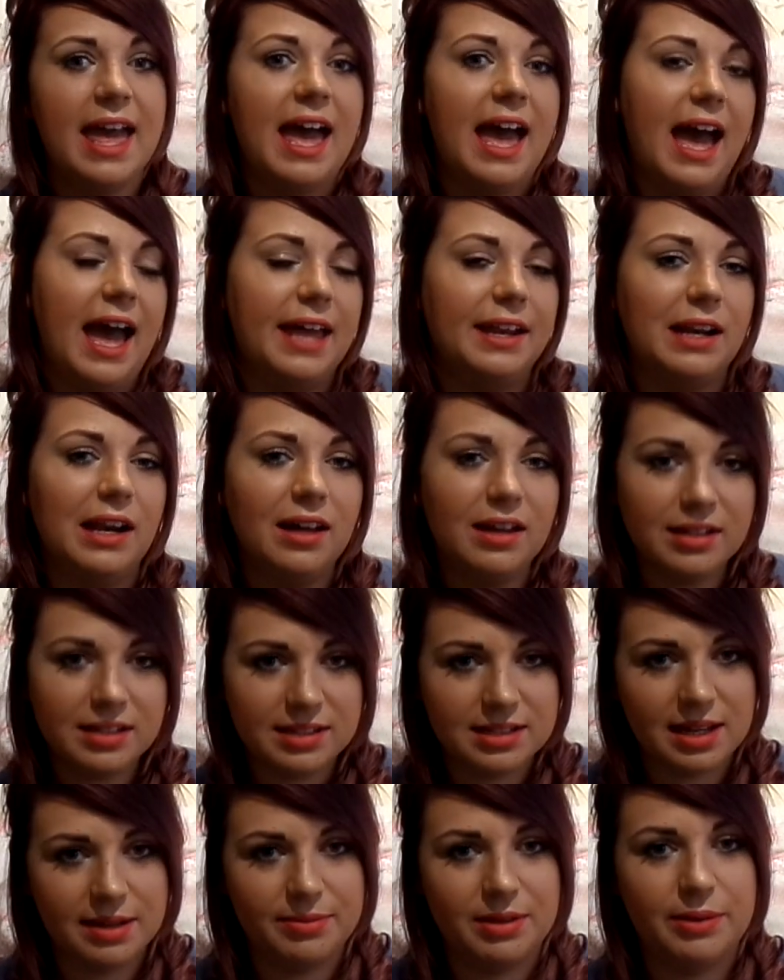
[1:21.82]
and last
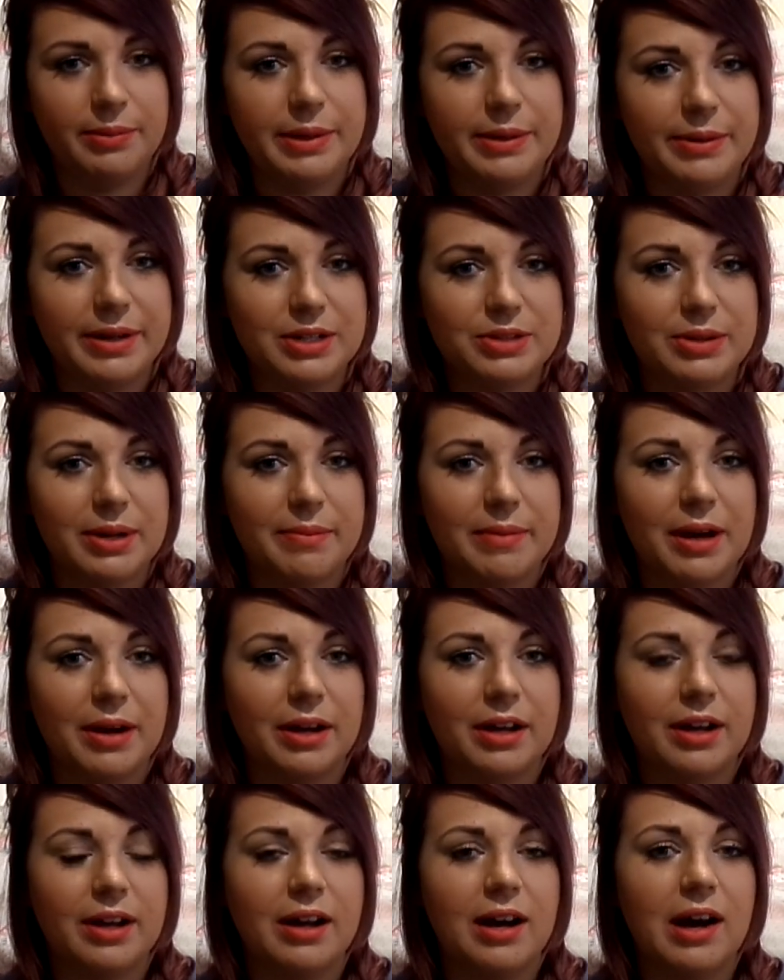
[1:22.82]
time that we went to
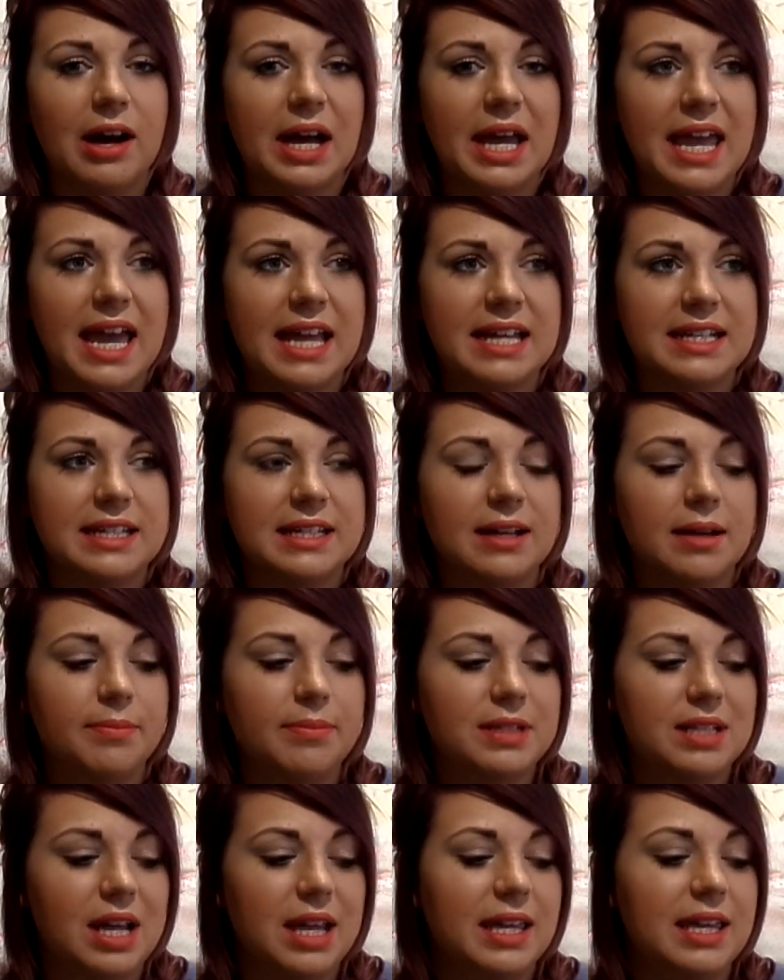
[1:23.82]
America I ended up
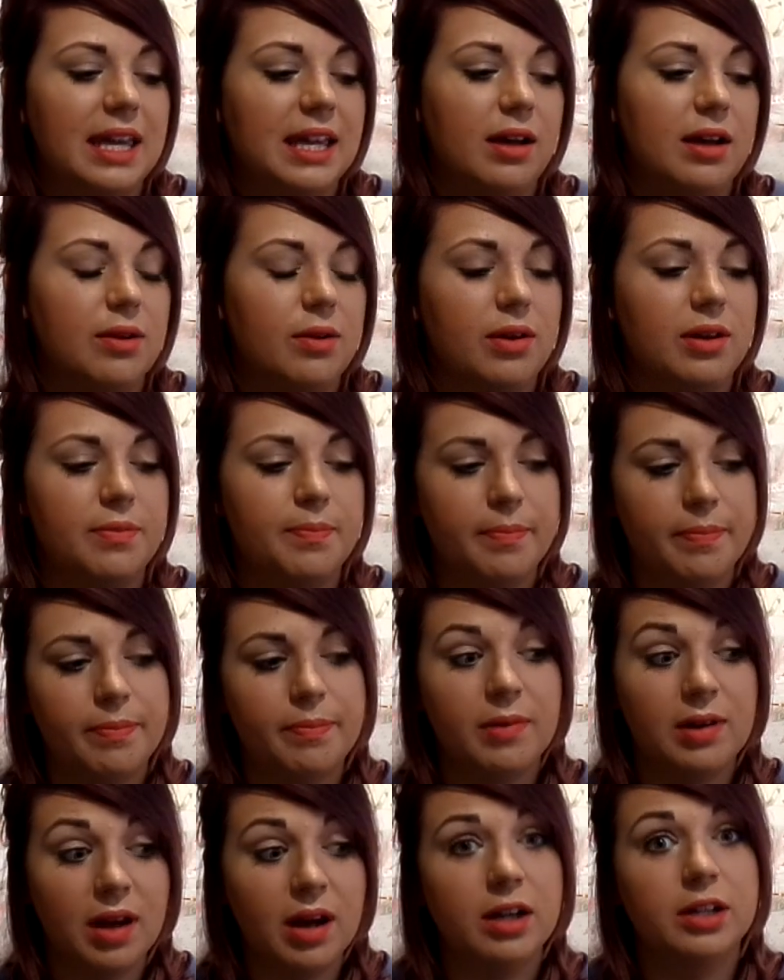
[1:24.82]
taking a
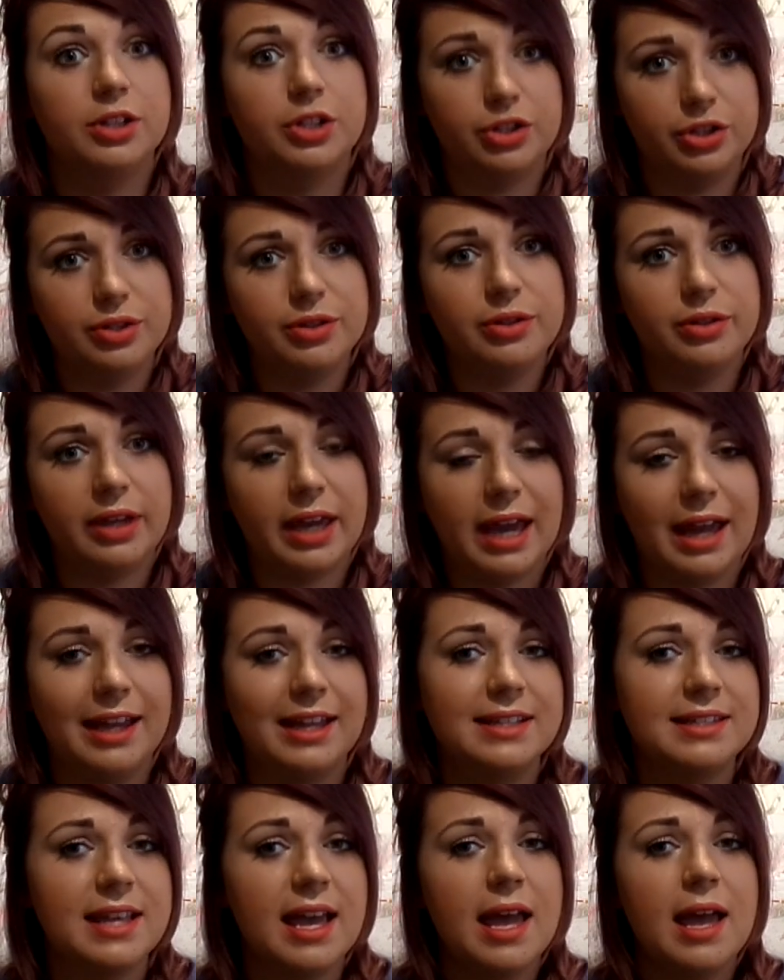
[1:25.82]
large
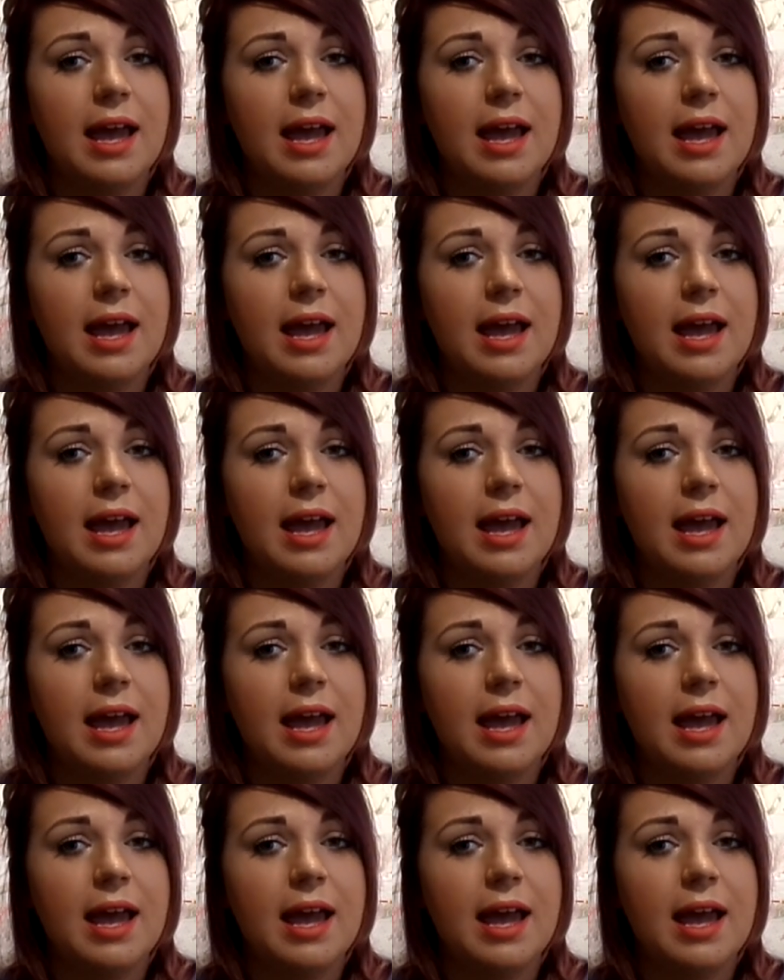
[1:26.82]
suitcase